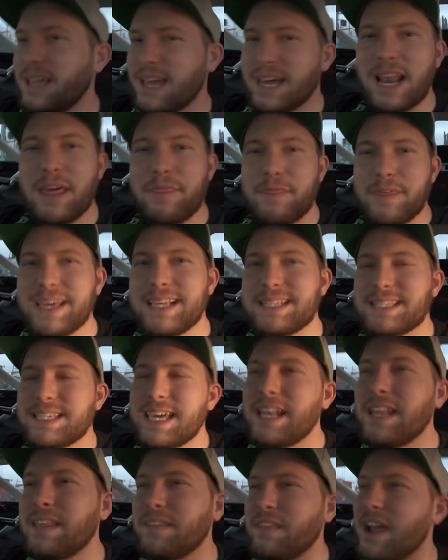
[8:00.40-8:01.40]
And I think it's
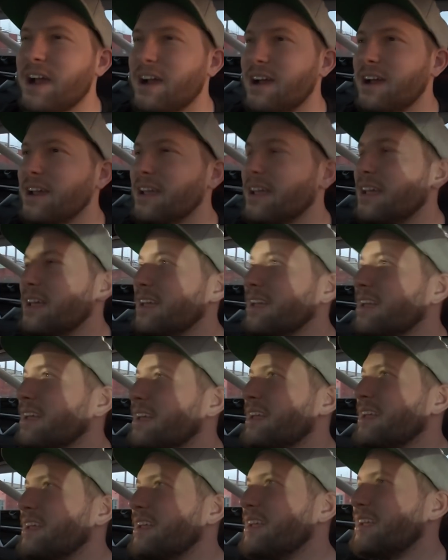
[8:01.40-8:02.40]
getting there.
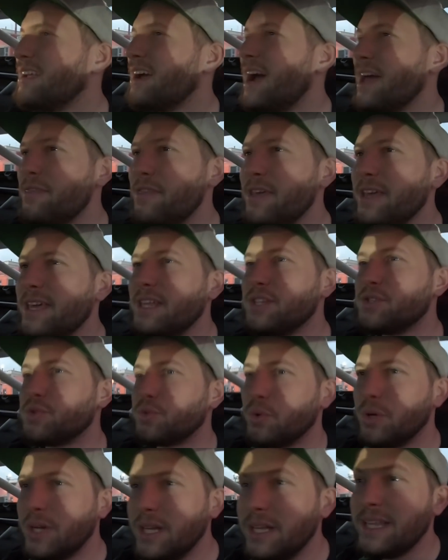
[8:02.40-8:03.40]
I think it is
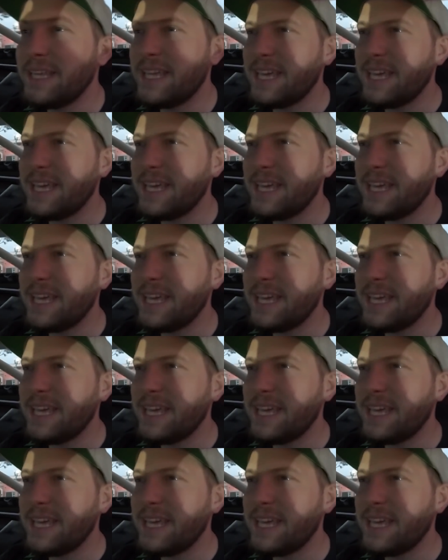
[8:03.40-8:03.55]
really